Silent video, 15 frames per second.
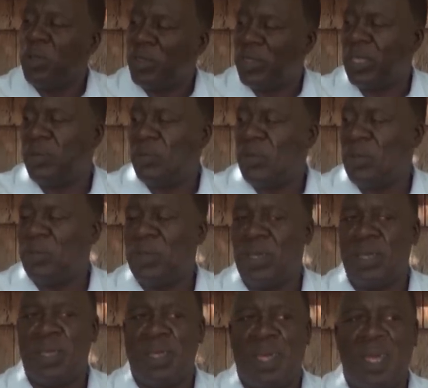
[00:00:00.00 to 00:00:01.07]
Nevis must get
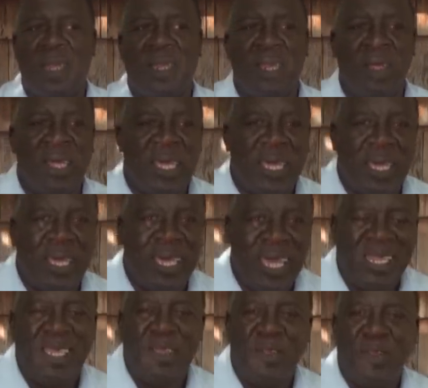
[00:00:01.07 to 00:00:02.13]
something. And
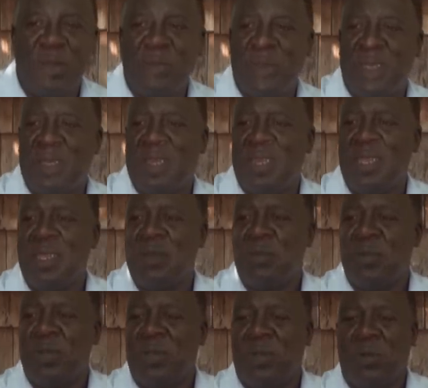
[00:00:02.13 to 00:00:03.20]
getting something
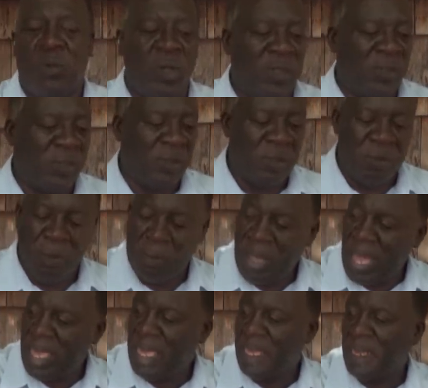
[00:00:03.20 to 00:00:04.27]
was
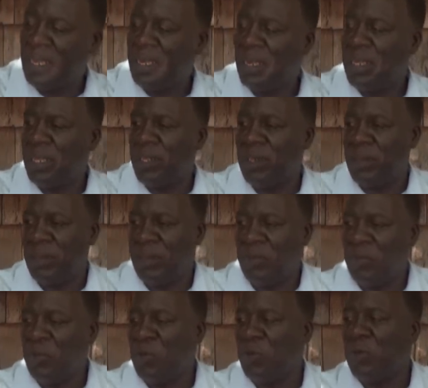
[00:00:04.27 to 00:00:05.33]
buying the
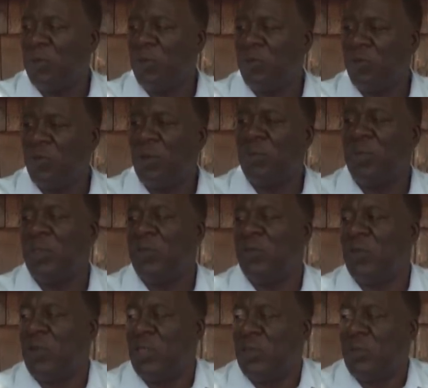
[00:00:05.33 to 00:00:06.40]
food from the
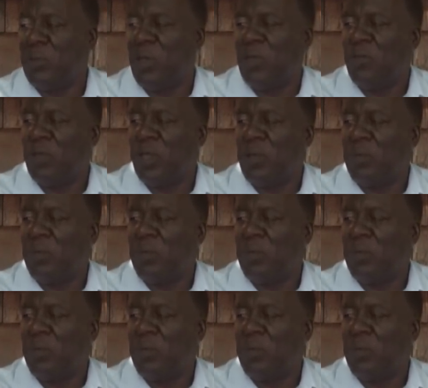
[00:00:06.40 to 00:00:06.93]
small